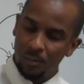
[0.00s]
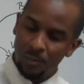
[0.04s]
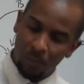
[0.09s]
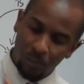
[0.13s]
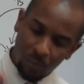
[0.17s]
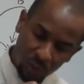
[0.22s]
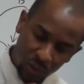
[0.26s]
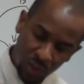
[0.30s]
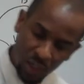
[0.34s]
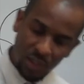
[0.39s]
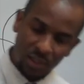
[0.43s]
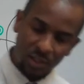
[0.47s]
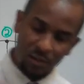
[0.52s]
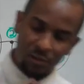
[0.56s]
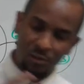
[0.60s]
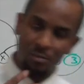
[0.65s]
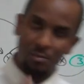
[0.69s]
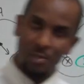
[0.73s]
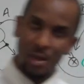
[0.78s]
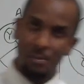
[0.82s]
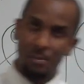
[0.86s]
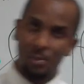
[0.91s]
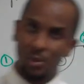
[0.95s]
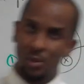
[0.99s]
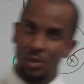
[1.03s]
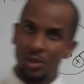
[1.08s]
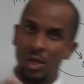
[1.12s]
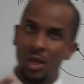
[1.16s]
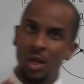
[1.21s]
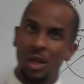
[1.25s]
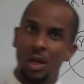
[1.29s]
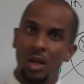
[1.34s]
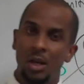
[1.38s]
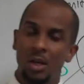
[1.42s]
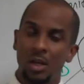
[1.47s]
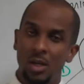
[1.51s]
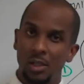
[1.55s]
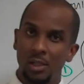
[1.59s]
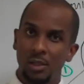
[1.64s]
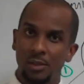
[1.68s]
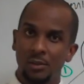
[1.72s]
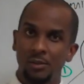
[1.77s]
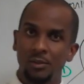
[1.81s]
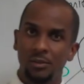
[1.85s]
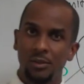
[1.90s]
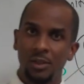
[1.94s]
productive members
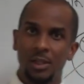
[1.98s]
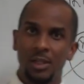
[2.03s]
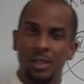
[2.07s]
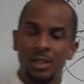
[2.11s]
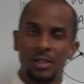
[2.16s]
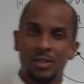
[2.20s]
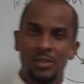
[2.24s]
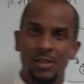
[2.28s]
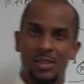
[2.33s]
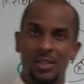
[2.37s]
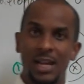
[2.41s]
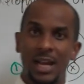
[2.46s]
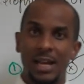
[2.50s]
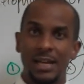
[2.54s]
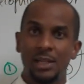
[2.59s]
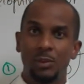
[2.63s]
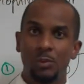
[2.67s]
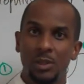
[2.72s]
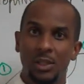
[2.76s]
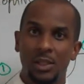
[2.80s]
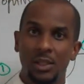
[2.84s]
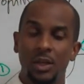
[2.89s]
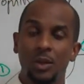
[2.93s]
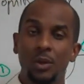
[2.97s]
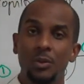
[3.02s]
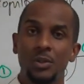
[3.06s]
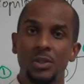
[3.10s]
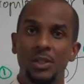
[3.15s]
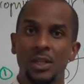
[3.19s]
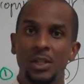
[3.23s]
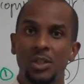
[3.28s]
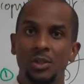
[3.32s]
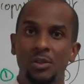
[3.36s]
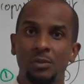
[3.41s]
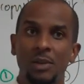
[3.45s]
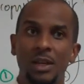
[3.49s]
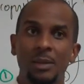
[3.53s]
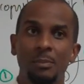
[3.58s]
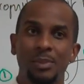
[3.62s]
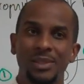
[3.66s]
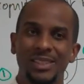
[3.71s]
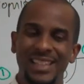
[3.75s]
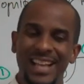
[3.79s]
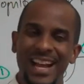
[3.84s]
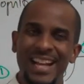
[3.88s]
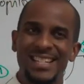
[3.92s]
of society within the host nation, right?
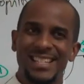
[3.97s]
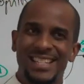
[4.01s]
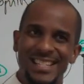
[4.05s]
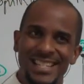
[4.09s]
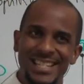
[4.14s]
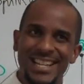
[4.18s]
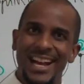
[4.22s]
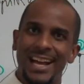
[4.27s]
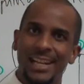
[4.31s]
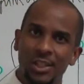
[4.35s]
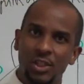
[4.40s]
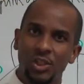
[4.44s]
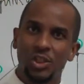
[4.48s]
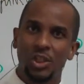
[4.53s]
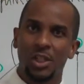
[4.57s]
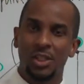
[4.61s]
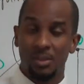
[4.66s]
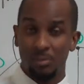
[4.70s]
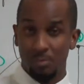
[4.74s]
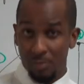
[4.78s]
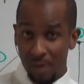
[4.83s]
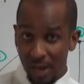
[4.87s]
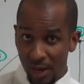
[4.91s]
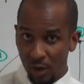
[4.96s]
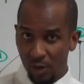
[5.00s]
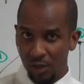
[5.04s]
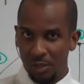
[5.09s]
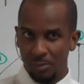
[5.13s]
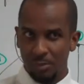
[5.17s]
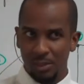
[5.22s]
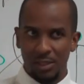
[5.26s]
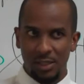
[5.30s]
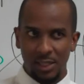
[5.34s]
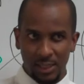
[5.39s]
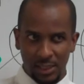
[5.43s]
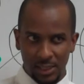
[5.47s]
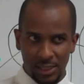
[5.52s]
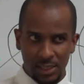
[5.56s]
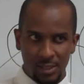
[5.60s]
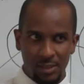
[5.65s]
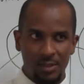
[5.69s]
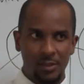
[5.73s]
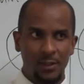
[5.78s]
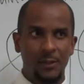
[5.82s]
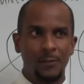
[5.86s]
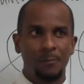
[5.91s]
But that's not just my argument, at
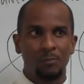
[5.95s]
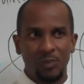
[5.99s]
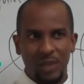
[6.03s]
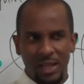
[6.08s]
least.